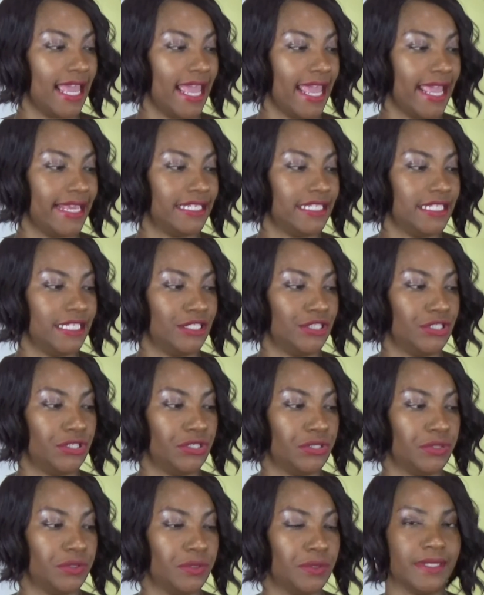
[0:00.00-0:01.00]

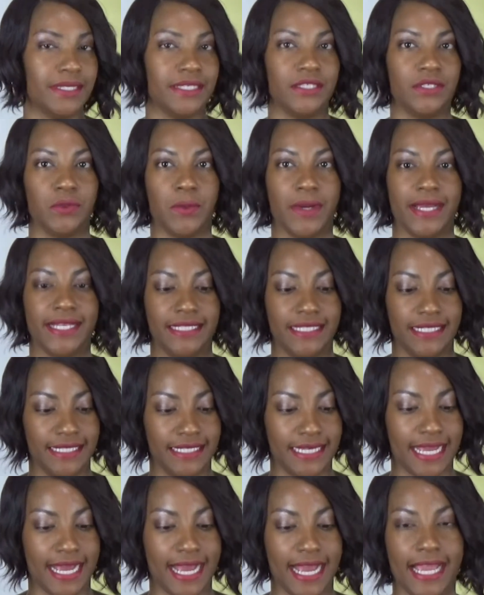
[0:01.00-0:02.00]
82
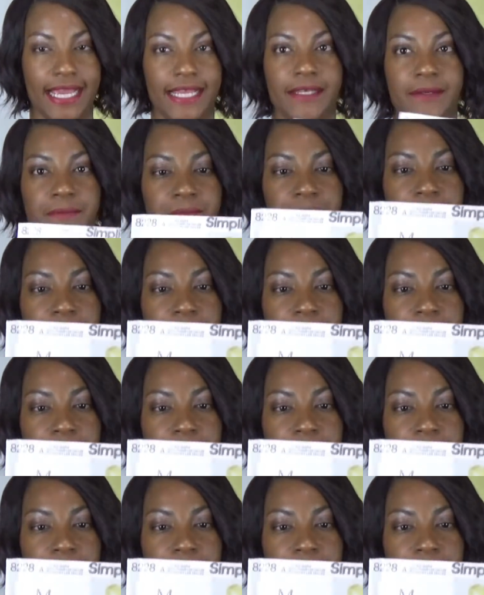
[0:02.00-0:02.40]
29.